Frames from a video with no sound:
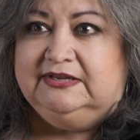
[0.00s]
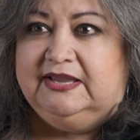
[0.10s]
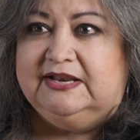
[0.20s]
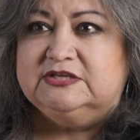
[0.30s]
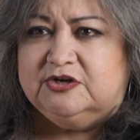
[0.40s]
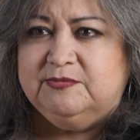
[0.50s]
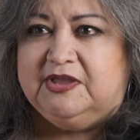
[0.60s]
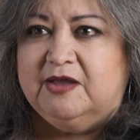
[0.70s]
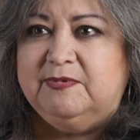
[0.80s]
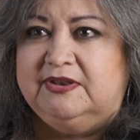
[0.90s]
And I started
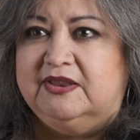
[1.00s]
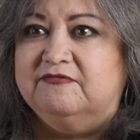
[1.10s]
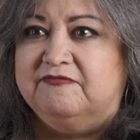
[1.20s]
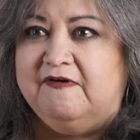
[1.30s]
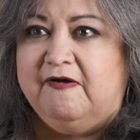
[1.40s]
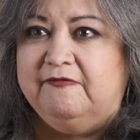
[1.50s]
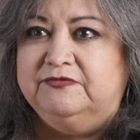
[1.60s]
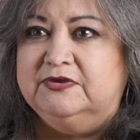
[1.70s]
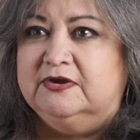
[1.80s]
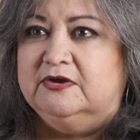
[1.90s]
becoming
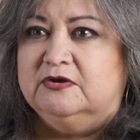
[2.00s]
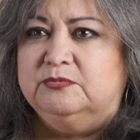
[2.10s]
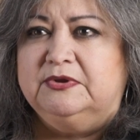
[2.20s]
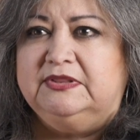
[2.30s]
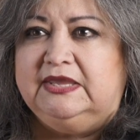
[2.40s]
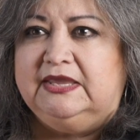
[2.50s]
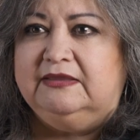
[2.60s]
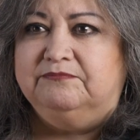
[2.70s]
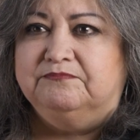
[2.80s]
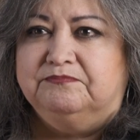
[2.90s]
involved
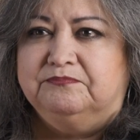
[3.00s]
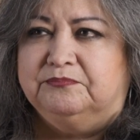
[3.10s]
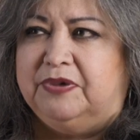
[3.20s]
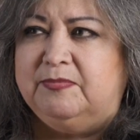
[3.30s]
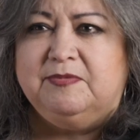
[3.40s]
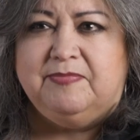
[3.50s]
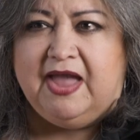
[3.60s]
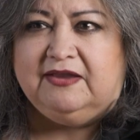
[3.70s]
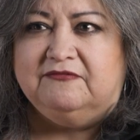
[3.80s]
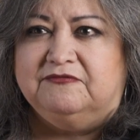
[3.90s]
really probably
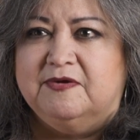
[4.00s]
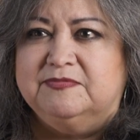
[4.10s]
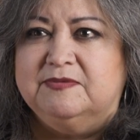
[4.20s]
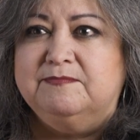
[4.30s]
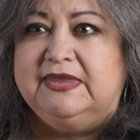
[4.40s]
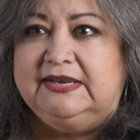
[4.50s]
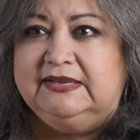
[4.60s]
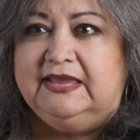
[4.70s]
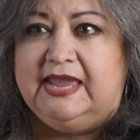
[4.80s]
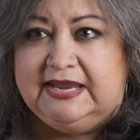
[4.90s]
back from the
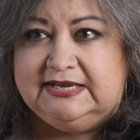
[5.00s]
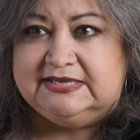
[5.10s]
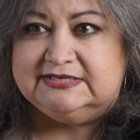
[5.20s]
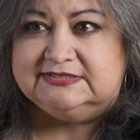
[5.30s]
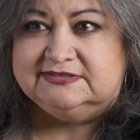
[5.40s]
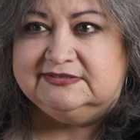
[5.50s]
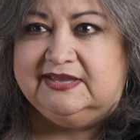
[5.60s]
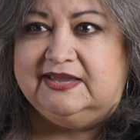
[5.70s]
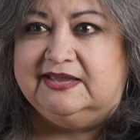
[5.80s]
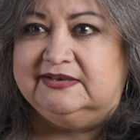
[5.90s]
mid-'80s.
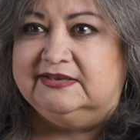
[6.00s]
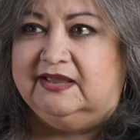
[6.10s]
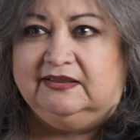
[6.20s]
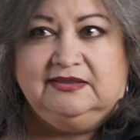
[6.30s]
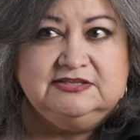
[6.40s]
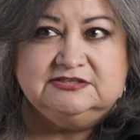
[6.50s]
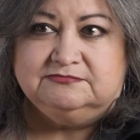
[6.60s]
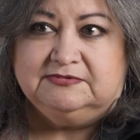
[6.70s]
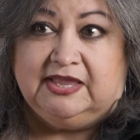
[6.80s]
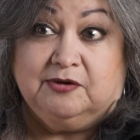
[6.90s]
And it's
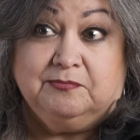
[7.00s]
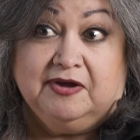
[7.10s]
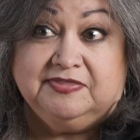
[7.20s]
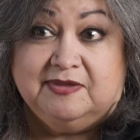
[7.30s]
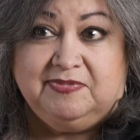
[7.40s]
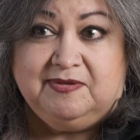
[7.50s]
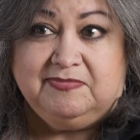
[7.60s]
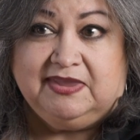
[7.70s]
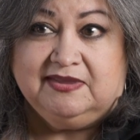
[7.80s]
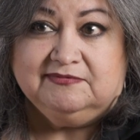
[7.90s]
like a bug that
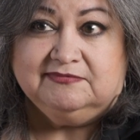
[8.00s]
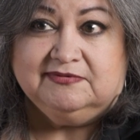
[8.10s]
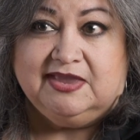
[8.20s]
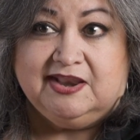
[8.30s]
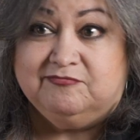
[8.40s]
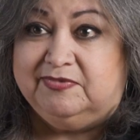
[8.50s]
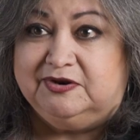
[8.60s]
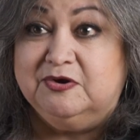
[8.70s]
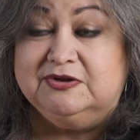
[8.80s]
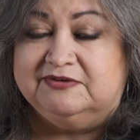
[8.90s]
bit me, and I've been
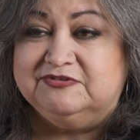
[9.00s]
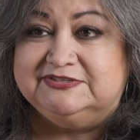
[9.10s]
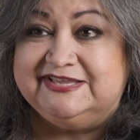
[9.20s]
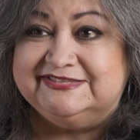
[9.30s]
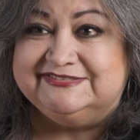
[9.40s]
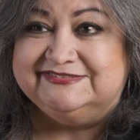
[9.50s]
hooked ever since.